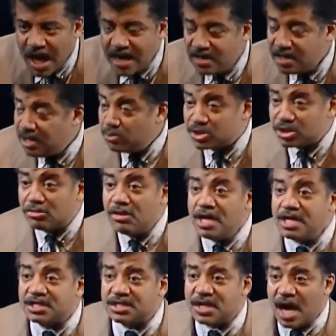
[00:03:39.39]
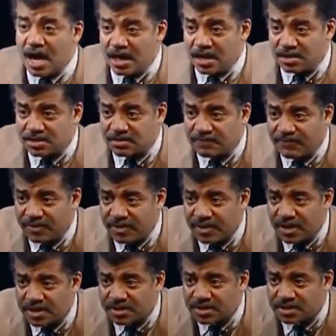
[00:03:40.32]
And he was criticized
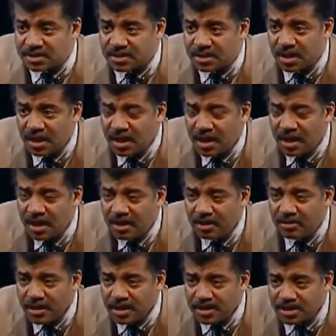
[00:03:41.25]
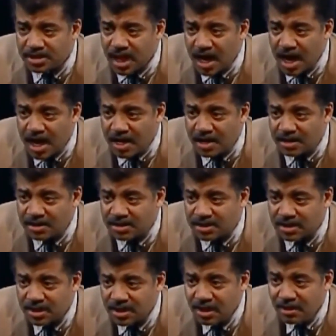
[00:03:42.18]
for this.
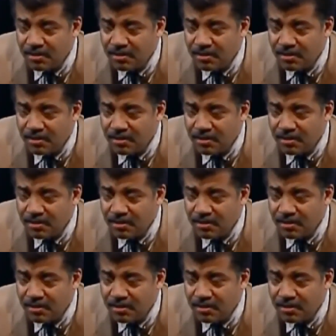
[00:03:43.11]
Criticized.